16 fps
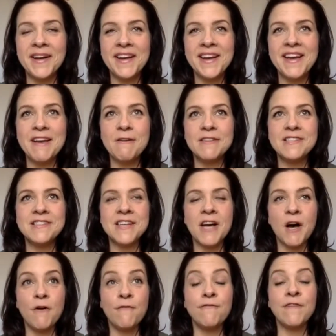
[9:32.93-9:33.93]
It's
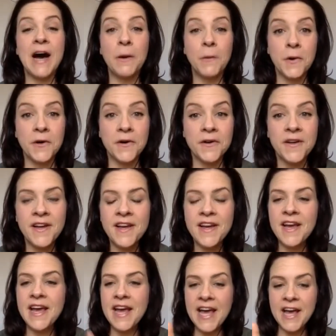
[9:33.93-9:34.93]
FOWL,
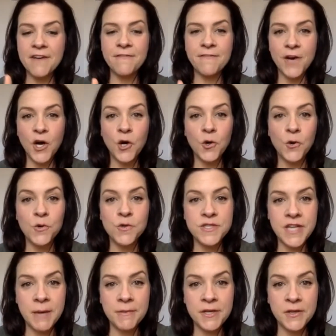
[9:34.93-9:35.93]

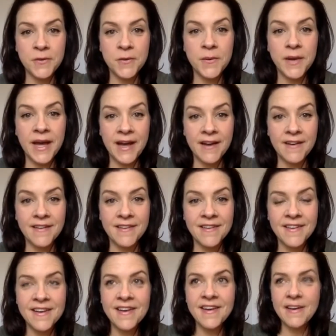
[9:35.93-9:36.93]
F-O-W-L,
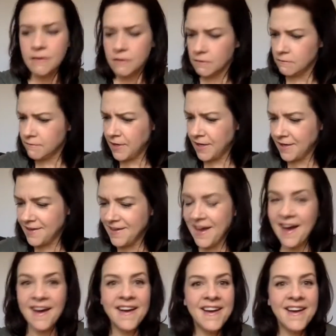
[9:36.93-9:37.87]
right? Yeah.